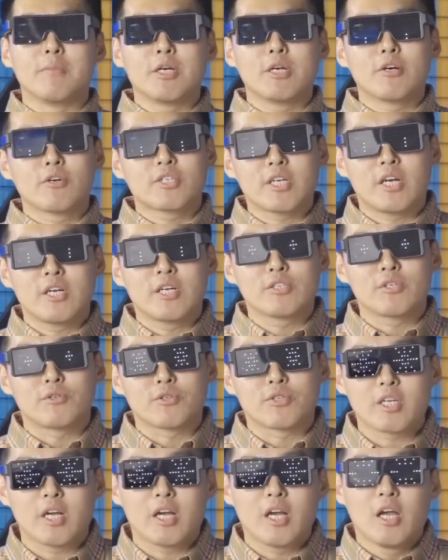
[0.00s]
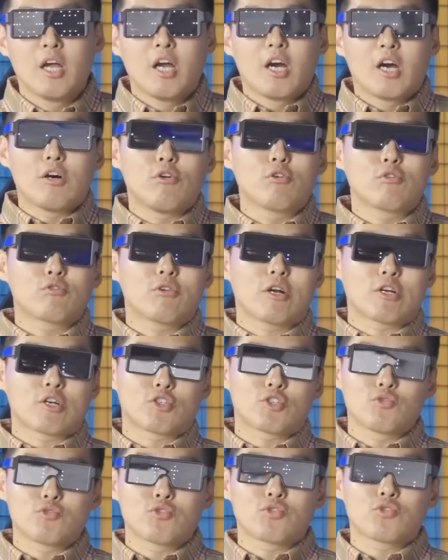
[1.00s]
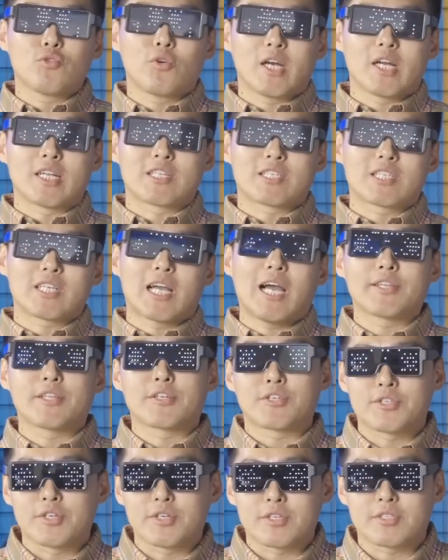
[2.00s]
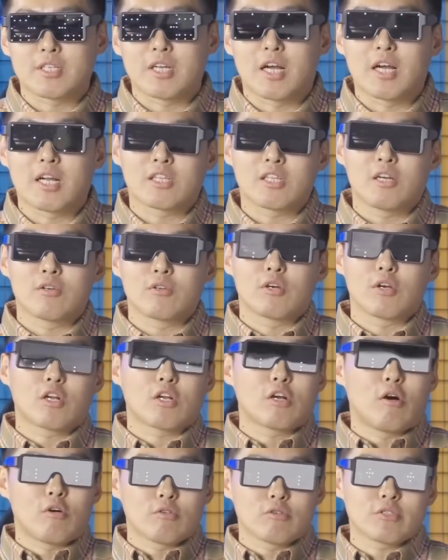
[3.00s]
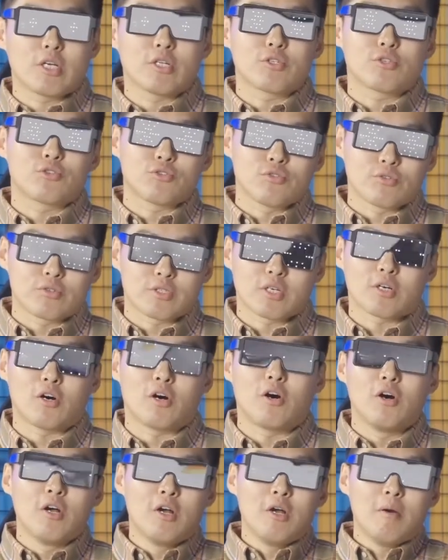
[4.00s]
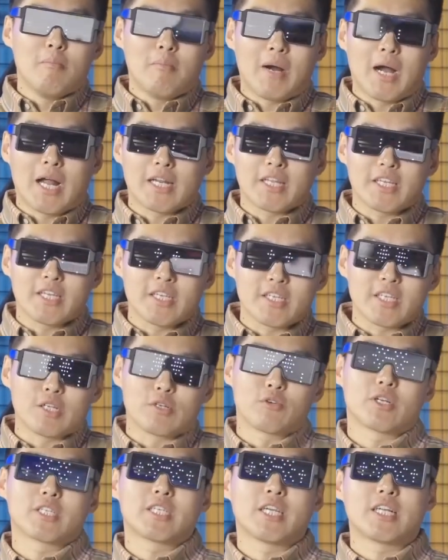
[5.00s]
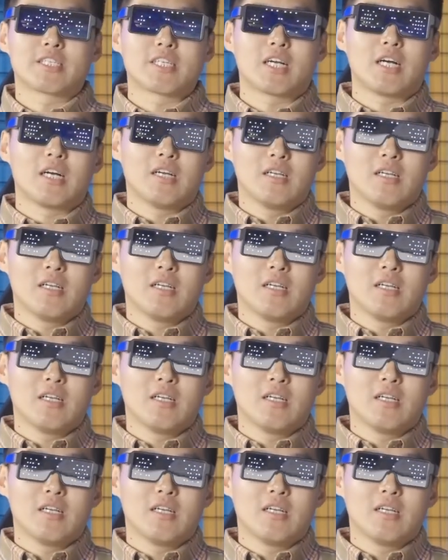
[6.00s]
smooth, not like some cars with very poor rear end output. After reaching the high revving area, the horsepower drops